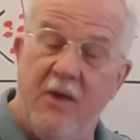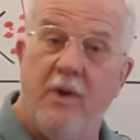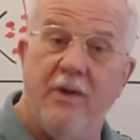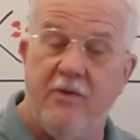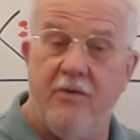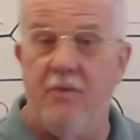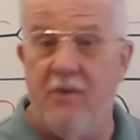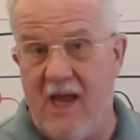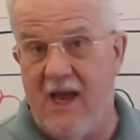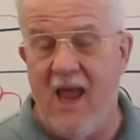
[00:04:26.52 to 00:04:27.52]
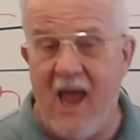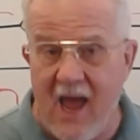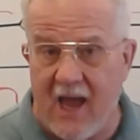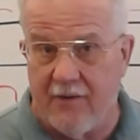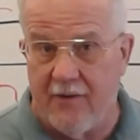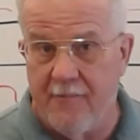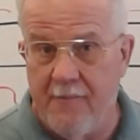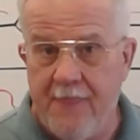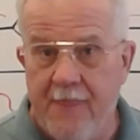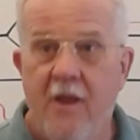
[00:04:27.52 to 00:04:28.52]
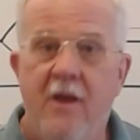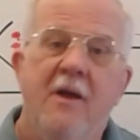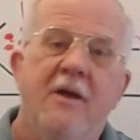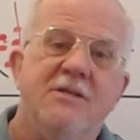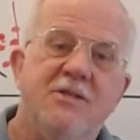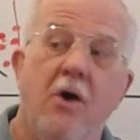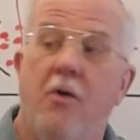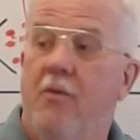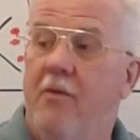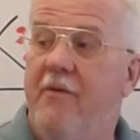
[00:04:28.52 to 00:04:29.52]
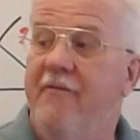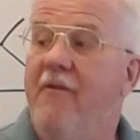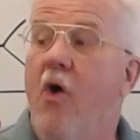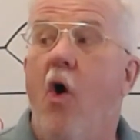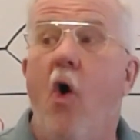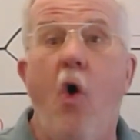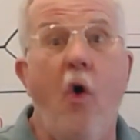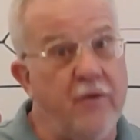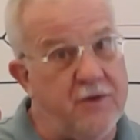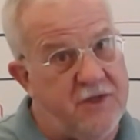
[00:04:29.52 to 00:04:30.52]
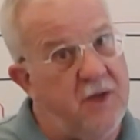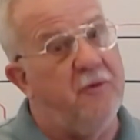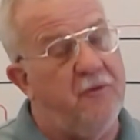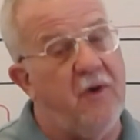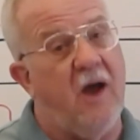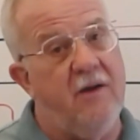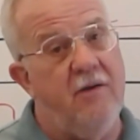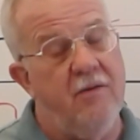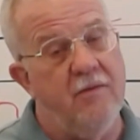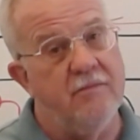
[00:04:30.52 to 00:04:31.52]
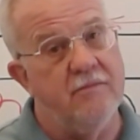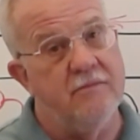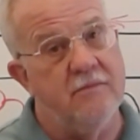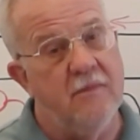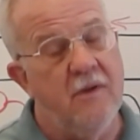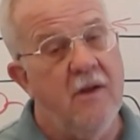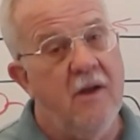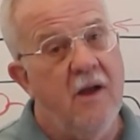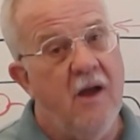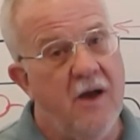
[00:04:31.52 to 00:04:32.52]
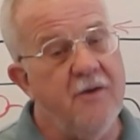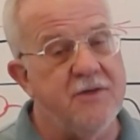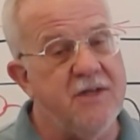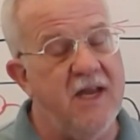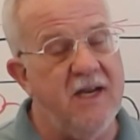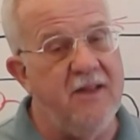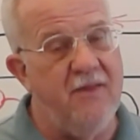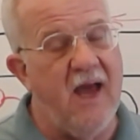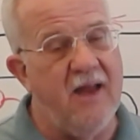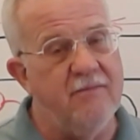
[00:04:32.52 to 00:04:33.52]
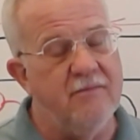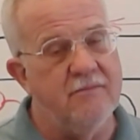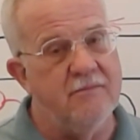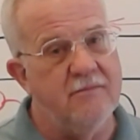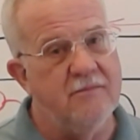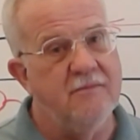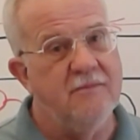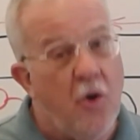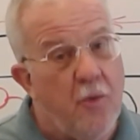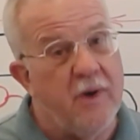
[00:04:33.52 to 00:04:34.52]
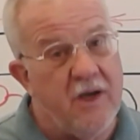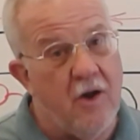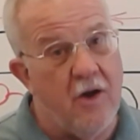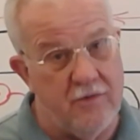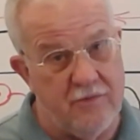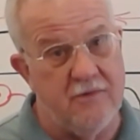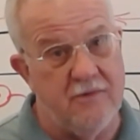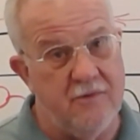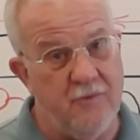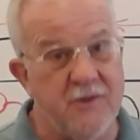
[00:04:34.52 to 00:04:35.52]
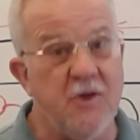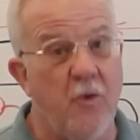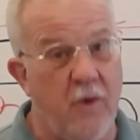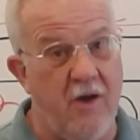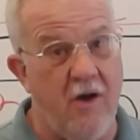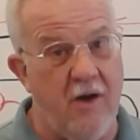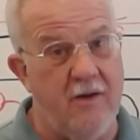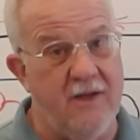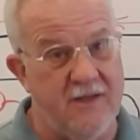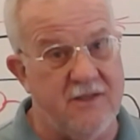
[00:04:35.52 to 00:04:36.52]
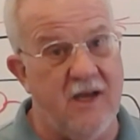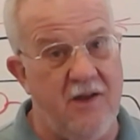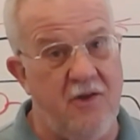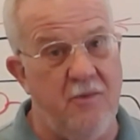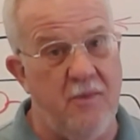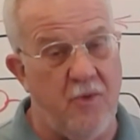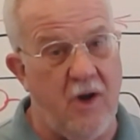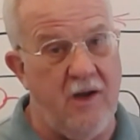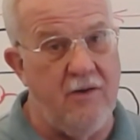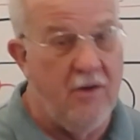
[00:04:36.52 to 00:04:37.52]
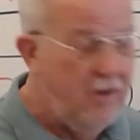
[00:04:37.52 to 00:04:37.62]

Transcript: it what to do and how to act. So, oversimplified, understanding that nobody knows what's going on inside a human brain,